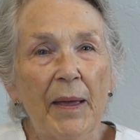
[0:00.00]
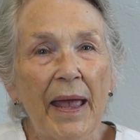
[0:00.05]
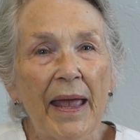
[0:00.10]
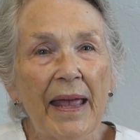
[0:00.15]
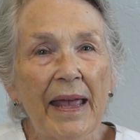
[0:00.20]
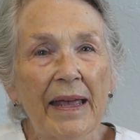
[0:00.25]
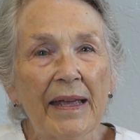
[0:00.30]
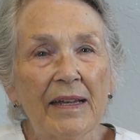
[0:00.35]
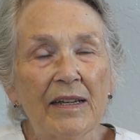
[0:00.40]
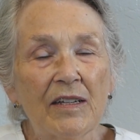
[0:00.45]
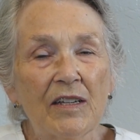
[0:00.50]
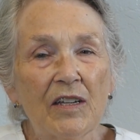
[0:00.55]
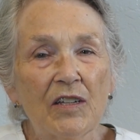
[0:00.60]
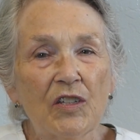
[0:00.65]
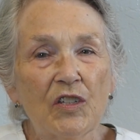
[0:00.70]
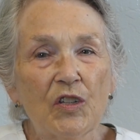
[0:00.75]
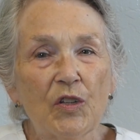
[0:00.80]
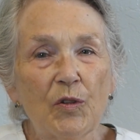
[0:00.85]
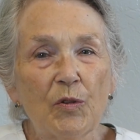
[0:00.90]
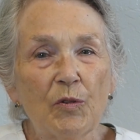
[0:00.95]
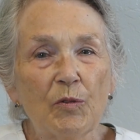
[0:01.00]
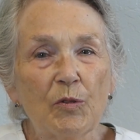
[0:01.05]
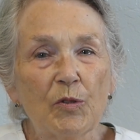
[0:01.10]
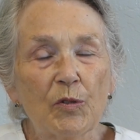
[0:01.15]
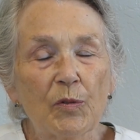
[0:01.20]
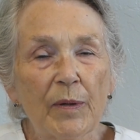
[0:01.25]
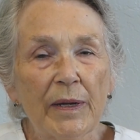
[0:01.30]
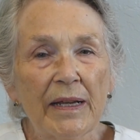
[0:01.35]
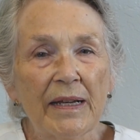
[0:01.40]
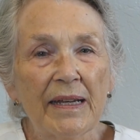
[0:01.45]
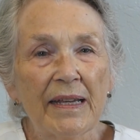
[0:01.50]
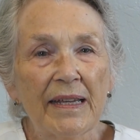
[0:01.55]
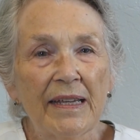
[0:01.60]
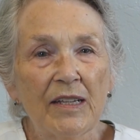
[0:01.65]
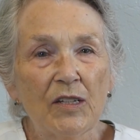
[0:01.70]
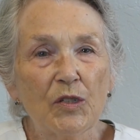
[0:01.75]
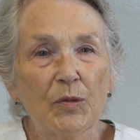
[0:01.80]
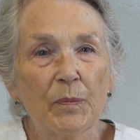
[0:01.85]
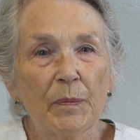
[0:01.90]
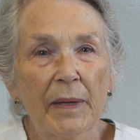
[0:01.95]
and to treat
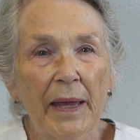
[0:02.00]
each